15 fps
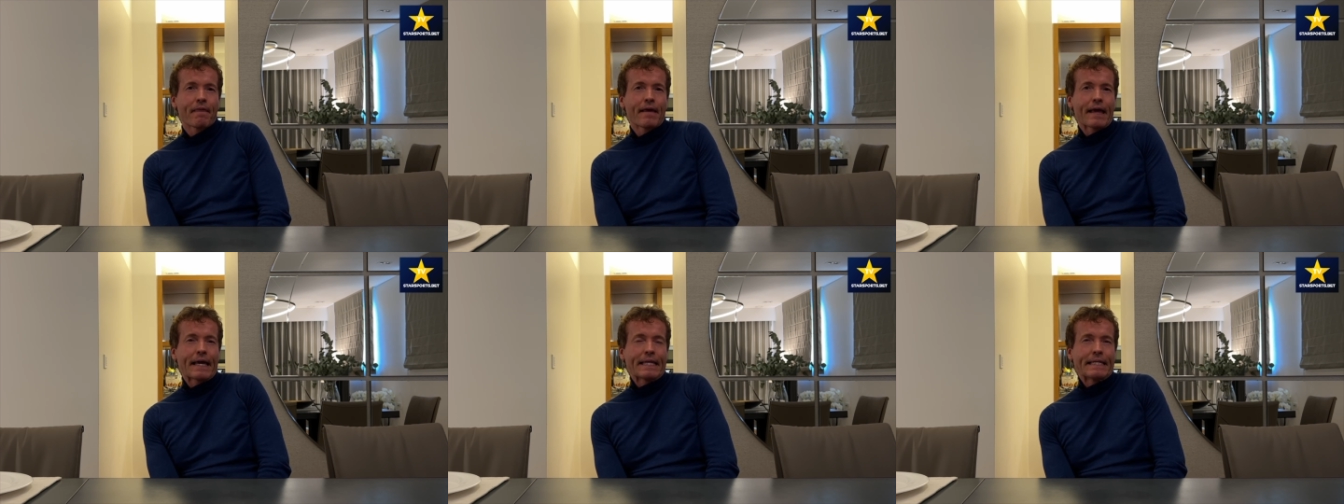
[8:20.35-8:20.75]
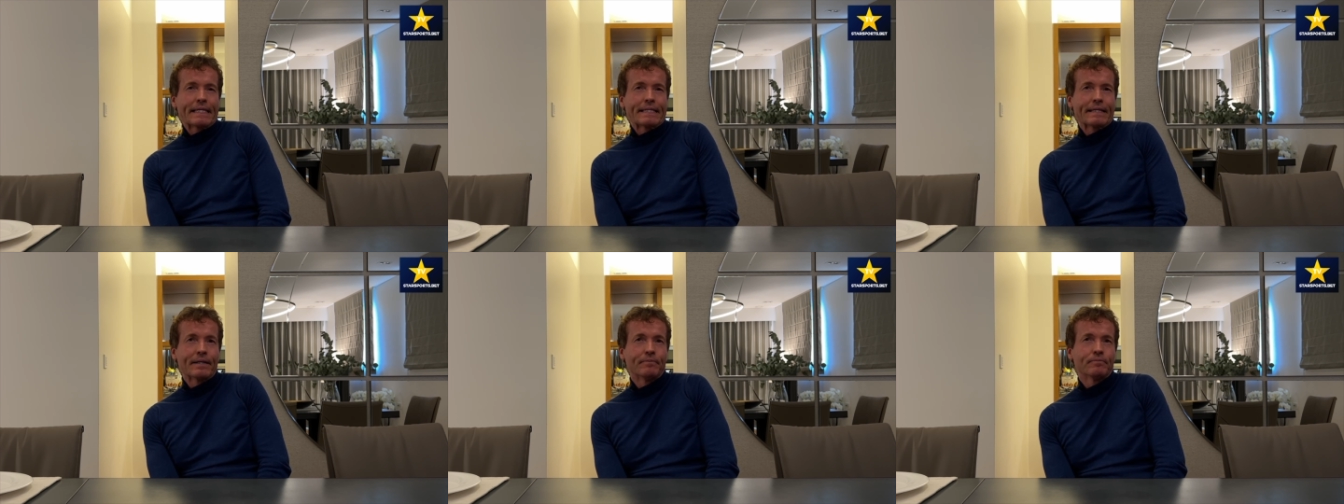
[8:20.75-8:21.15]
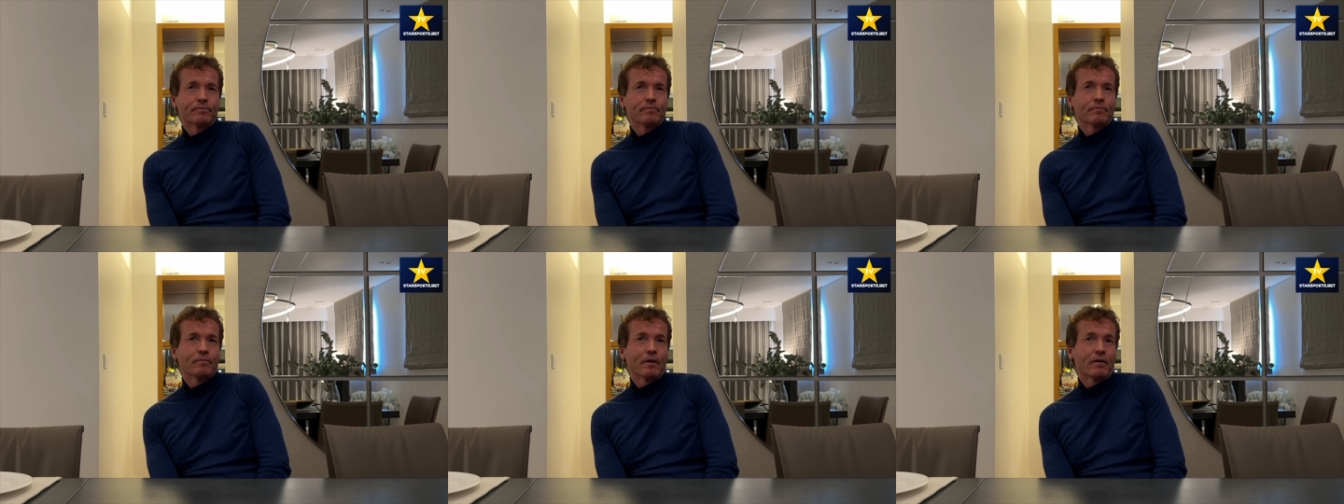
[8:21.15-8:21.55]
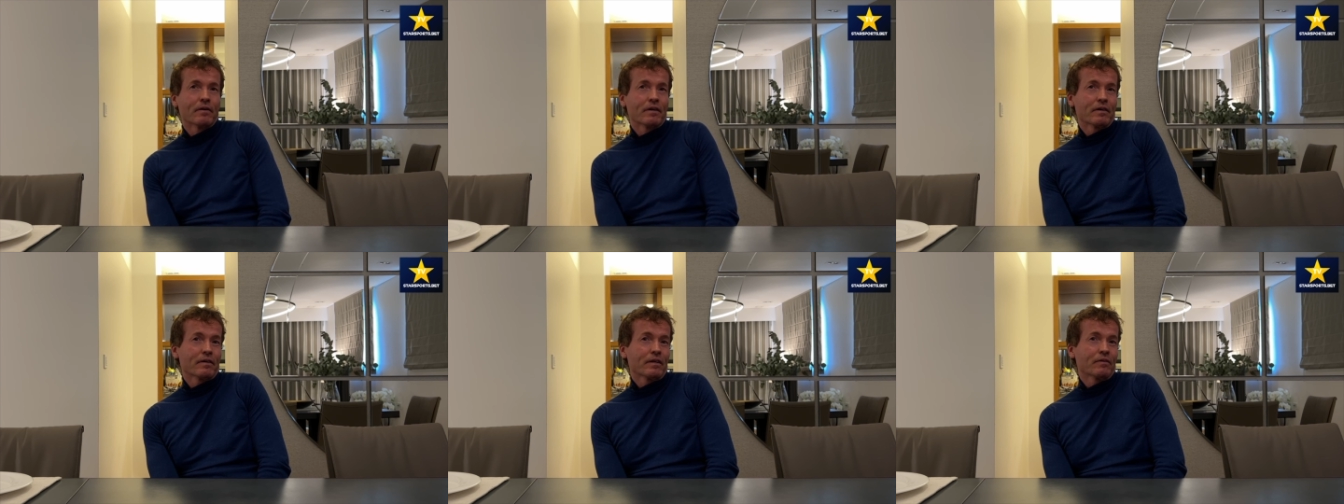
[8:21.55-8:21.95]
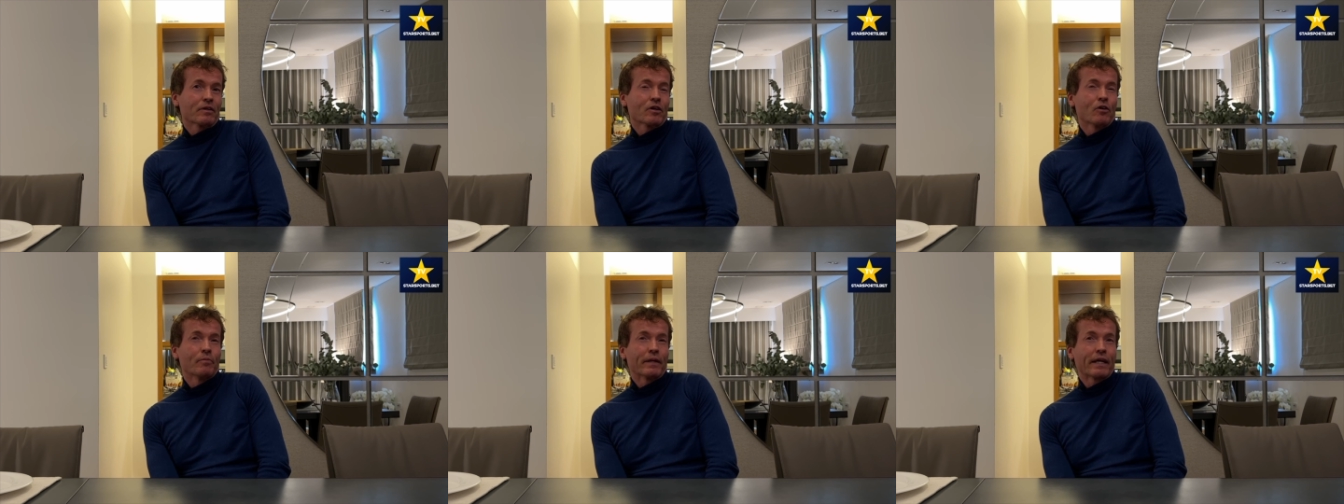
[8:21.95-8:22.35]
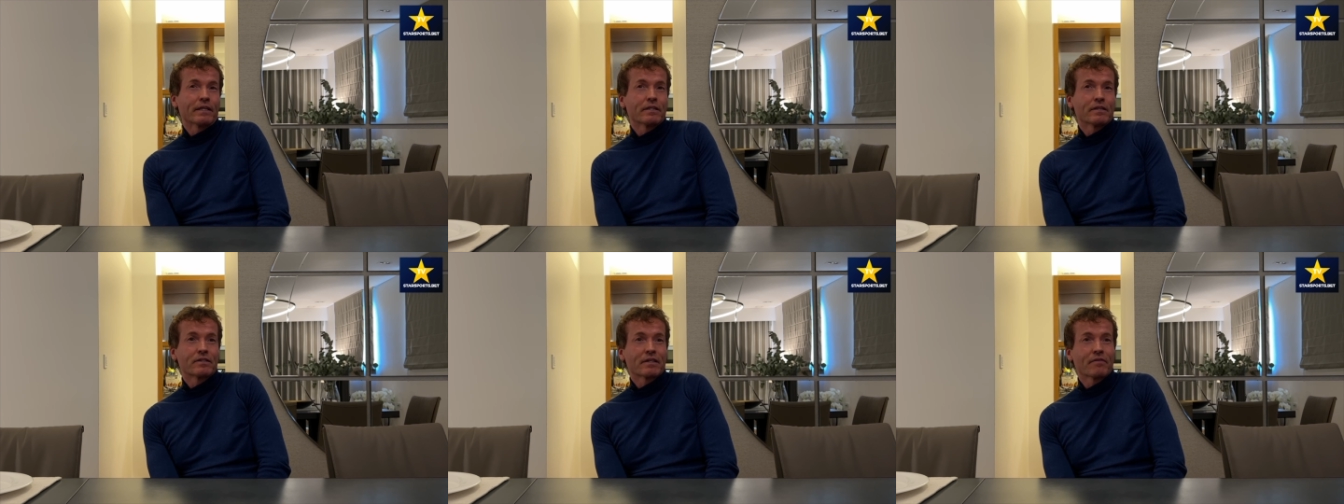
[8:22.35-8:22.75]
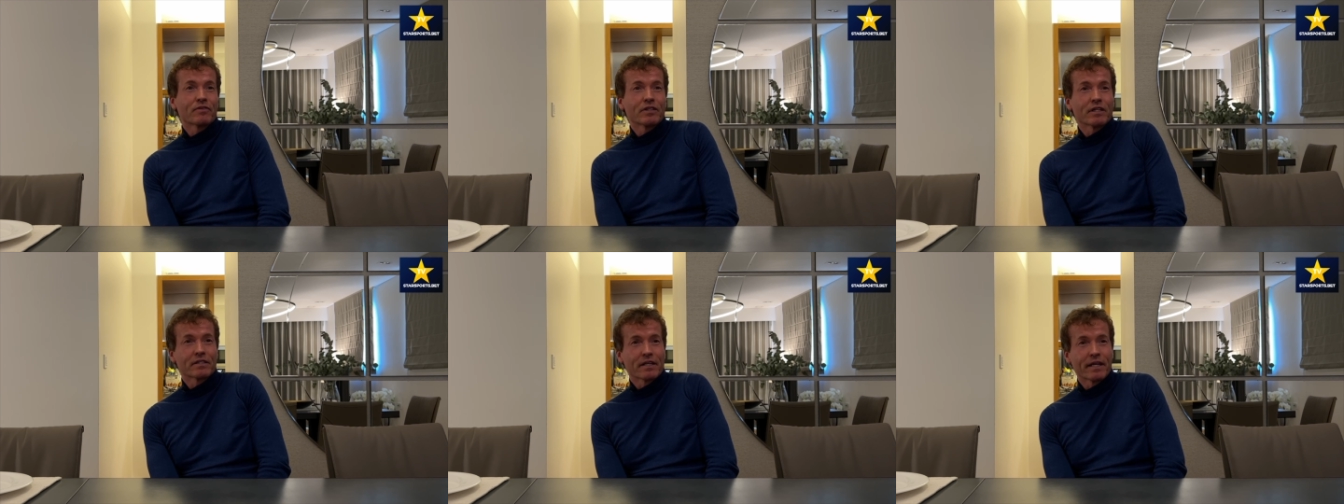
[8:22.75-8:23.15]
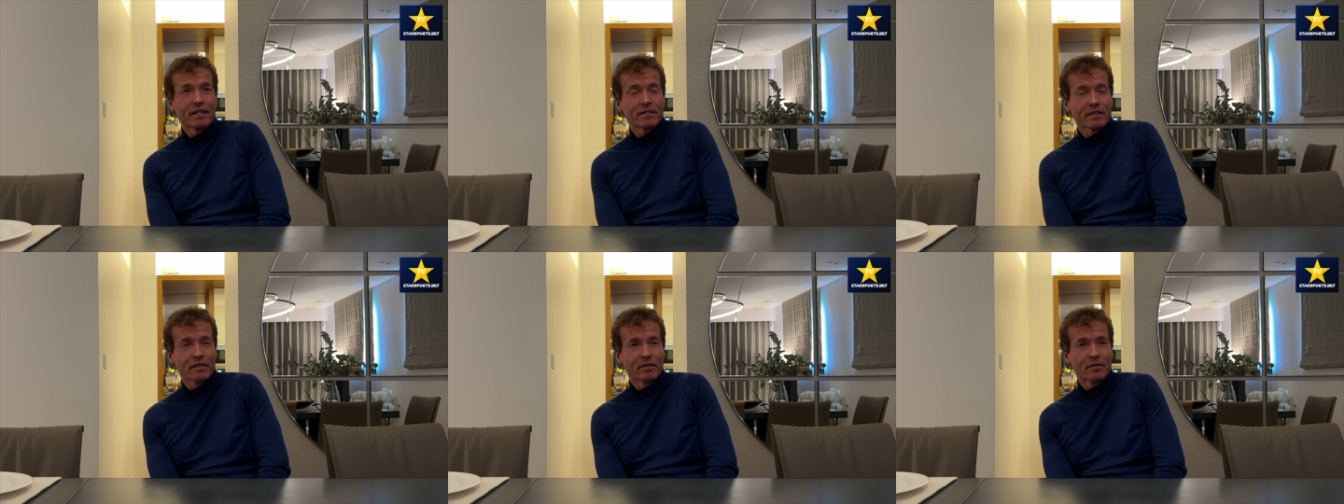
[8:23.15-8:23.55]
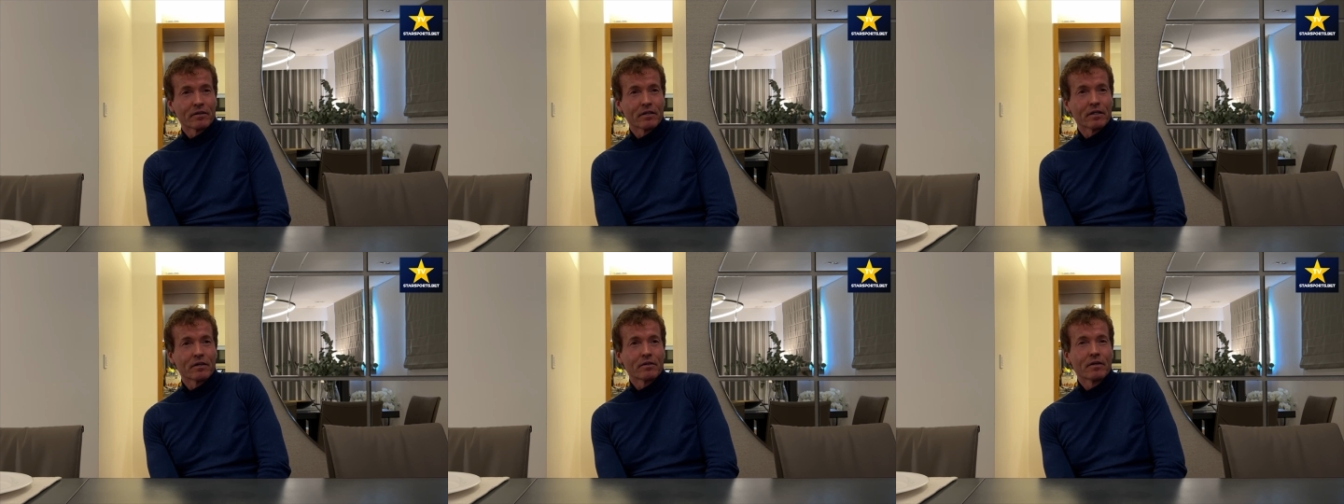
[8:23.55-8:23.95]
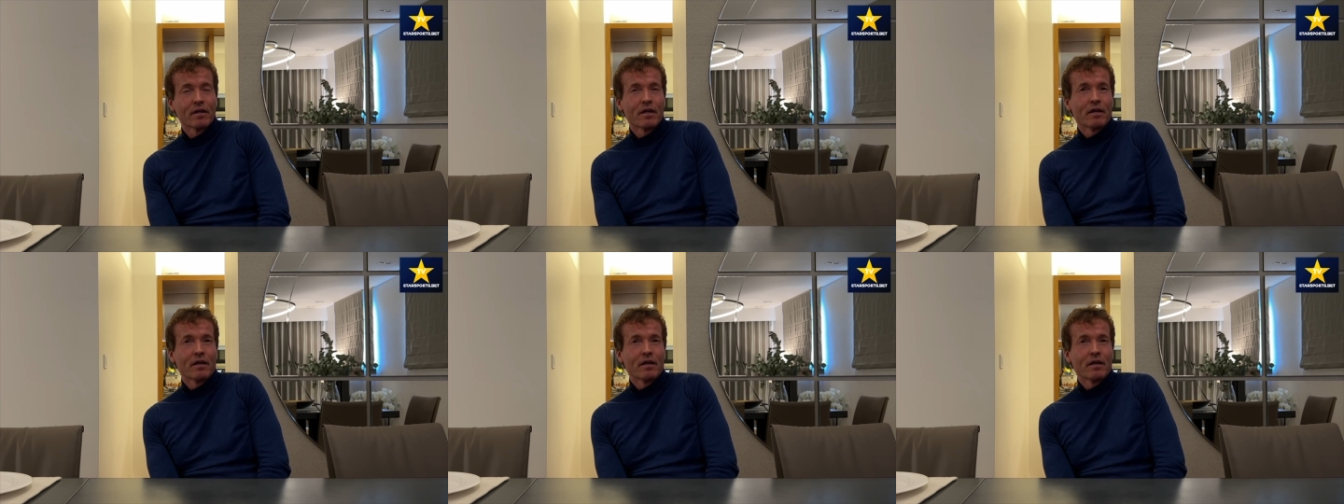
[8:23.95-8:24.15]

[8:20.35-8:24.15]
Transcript: It culminated 7 years later.